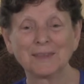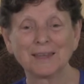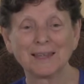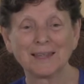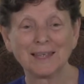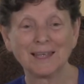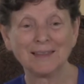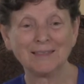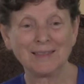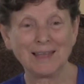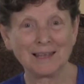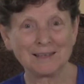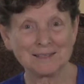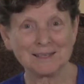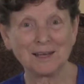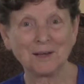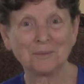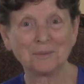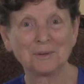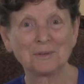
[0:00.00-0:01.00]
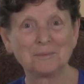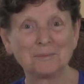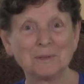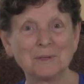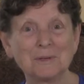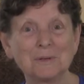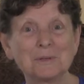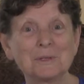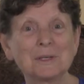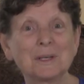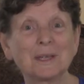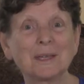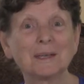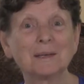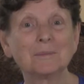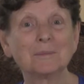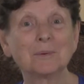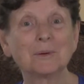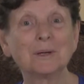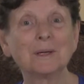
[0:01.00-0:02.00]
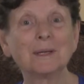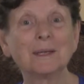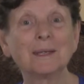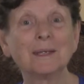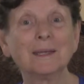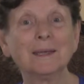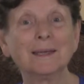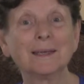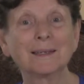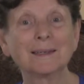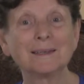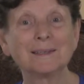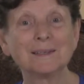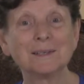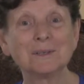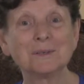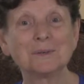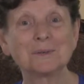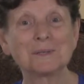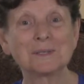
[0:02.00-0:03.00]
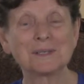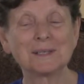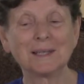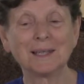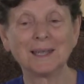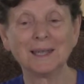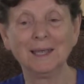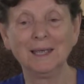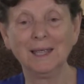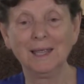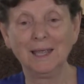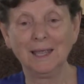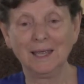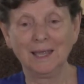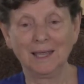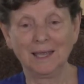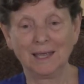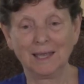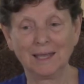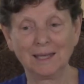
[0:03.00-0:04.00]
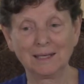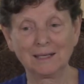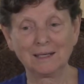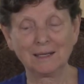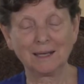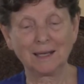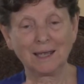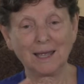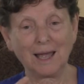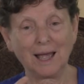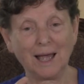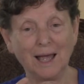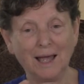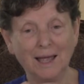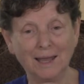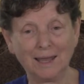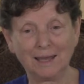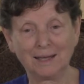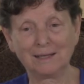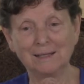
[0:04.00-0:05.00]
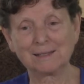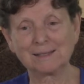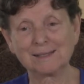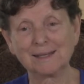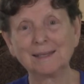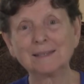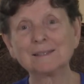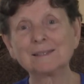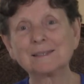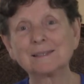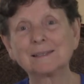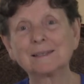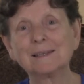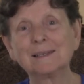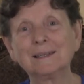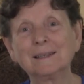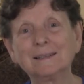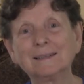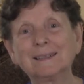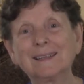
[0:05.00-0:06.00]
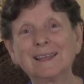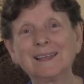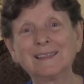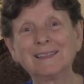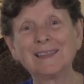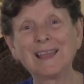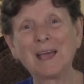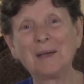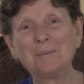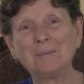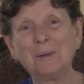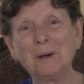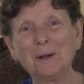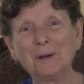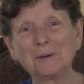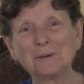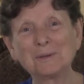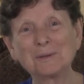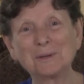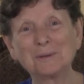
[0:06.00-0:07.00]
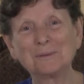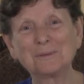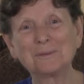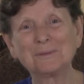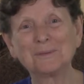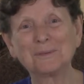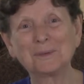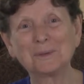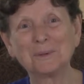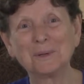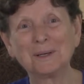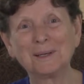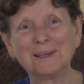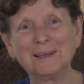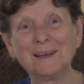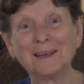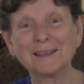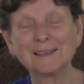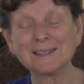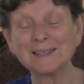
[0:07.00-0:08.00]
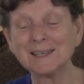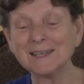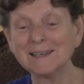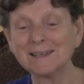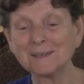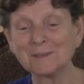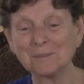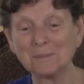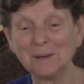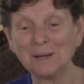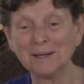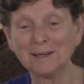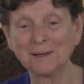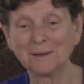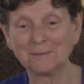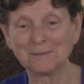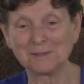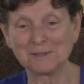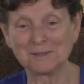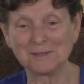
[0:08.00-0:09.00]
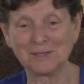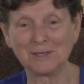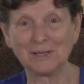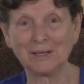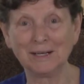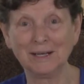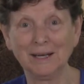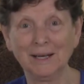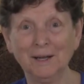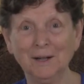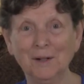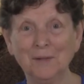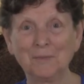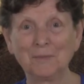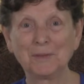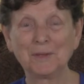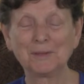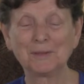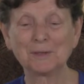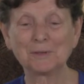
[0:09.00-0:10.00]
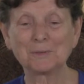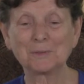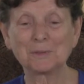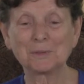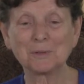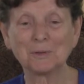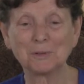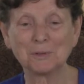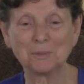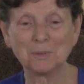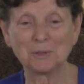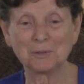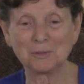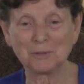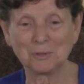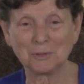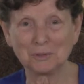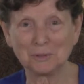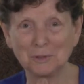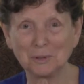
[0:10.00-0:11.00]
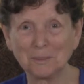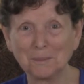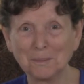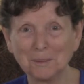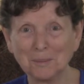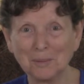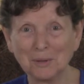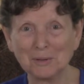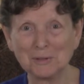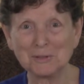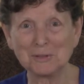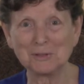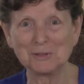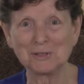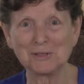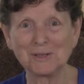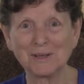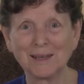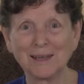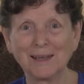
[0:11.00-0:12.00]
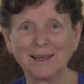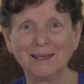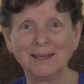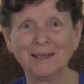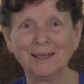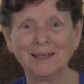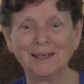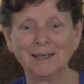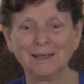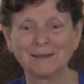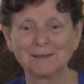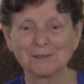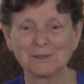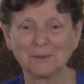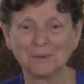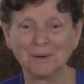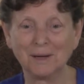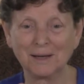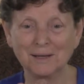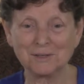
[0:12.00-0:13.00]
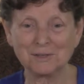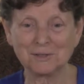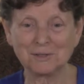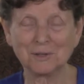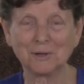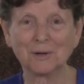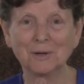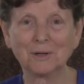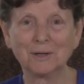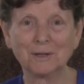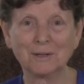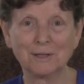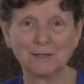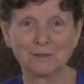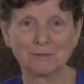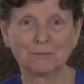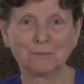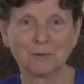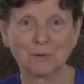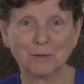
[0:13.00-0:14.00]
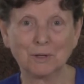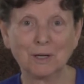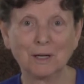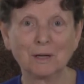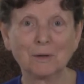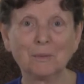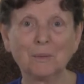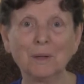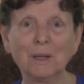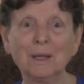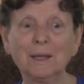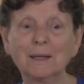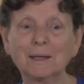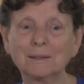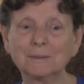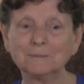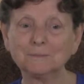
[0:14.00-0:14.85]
and that's how we've been using it pretty continuously. And I had a sense in that March of 2019, as many of us did, that this was going to be a short-term emergency. So I started these 4-day-a-week,